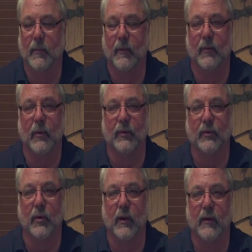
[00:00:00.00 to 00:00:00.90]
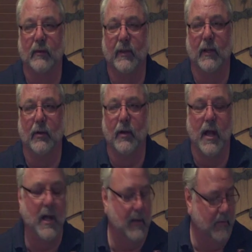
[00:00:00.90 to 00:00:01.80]
before we stored it in the cellar or
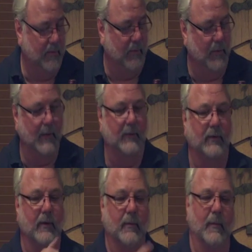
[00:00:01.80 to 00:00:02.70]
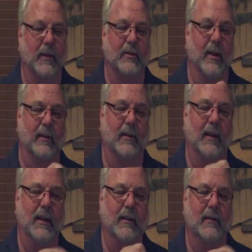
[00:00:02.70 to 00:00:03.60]
not. So let's make sure that's
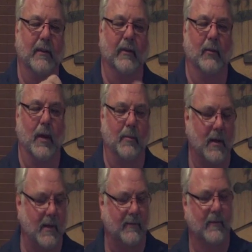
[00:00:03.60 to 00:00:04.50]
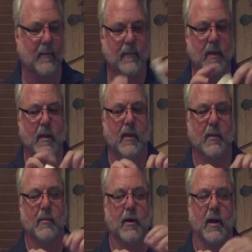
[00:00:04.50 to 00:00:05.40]
clean. Put a little wipe off.
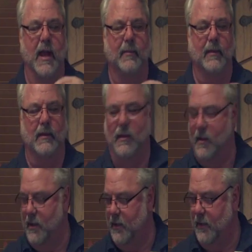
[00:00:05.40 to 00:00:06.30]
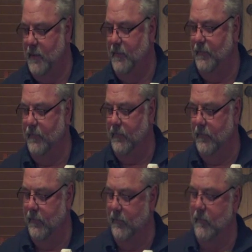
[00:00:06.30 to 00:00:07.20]
Put our napkin on
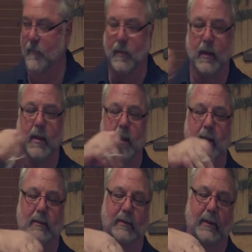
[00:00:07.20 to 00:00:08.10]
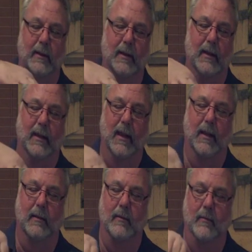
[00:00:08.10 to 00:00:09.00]
and seal it
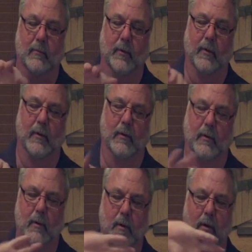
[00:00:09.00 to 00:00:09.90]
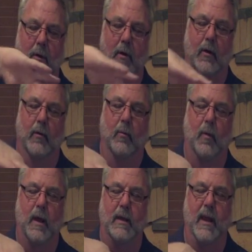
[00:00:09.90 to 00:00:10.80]
again with a
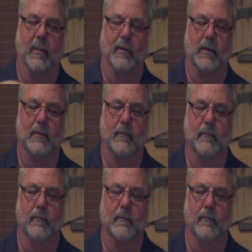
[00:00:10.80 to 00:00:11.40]
white napkin.